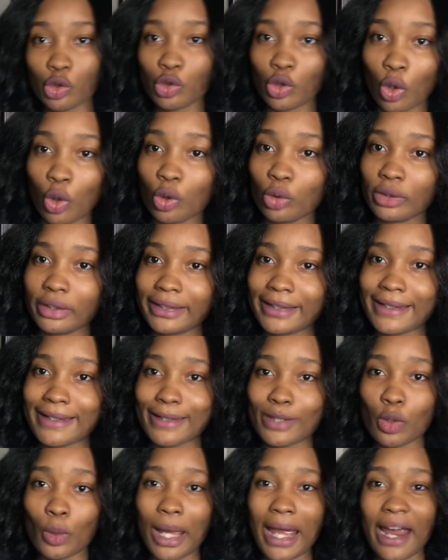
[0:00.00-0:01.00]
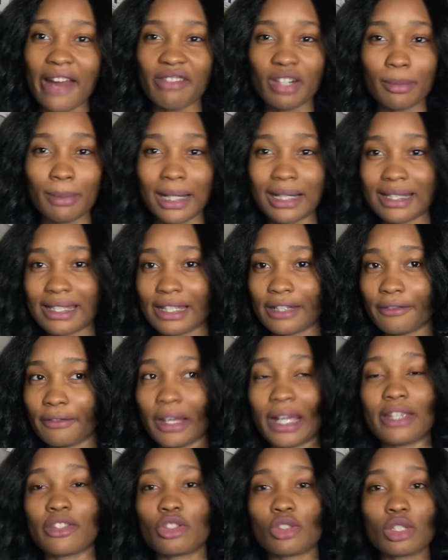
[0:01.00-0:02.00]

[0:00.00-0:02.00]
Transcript: don't listen to everybody's advice.